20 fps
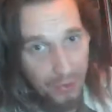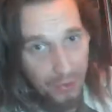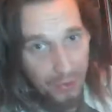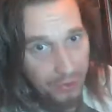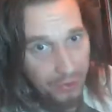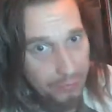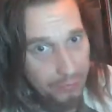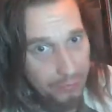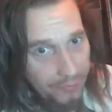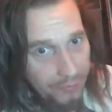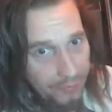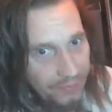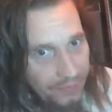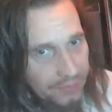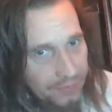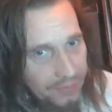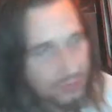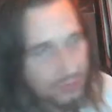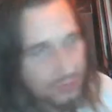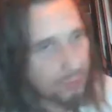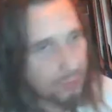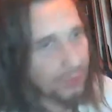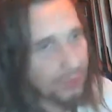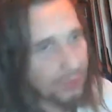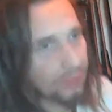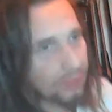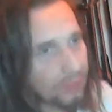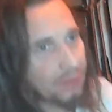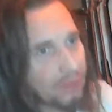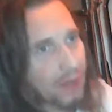couple of things to
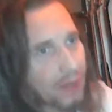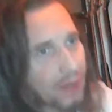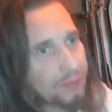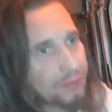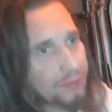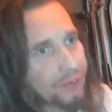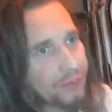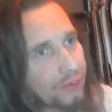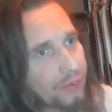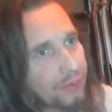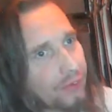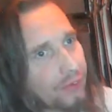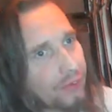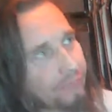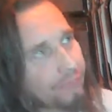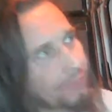bring amps to life.